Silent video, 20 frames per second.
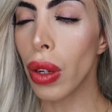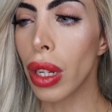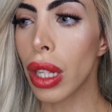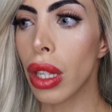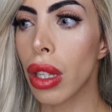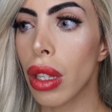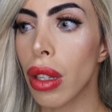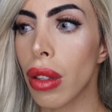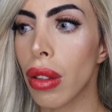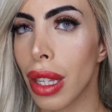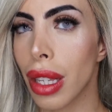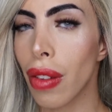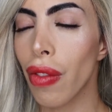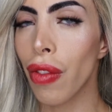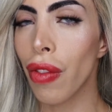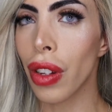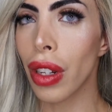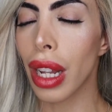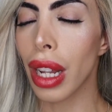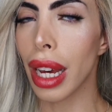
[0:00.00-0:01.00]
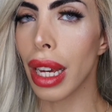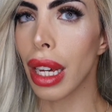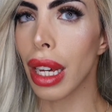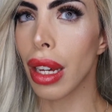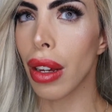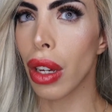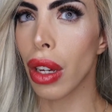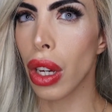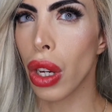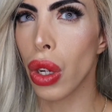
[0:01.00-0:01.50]
It doesn't feel
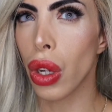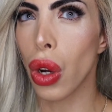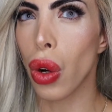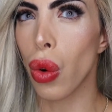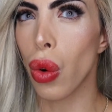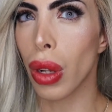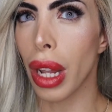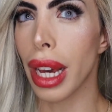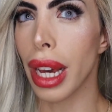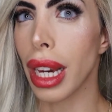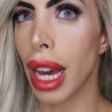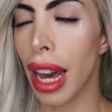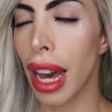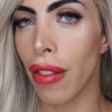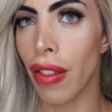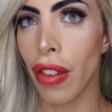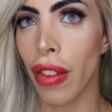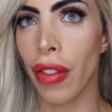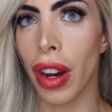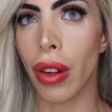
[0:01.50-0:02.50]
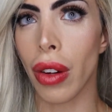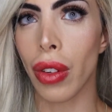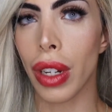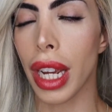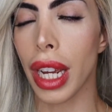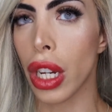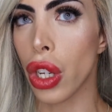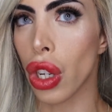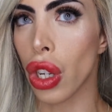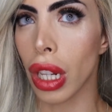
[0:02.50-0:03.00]
like, you know, like heavy
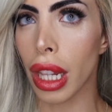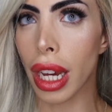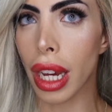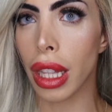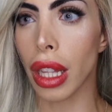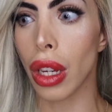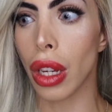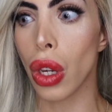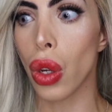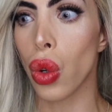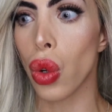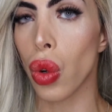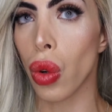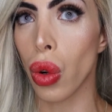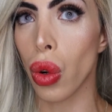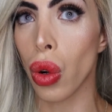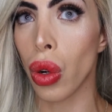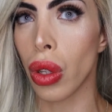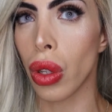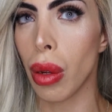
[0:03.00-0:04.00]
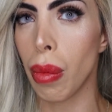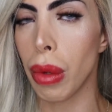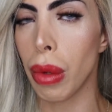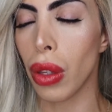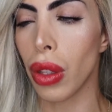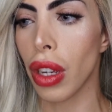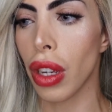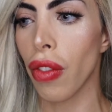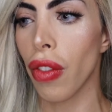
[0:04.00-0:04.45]
foundation like the usual Huda Beauty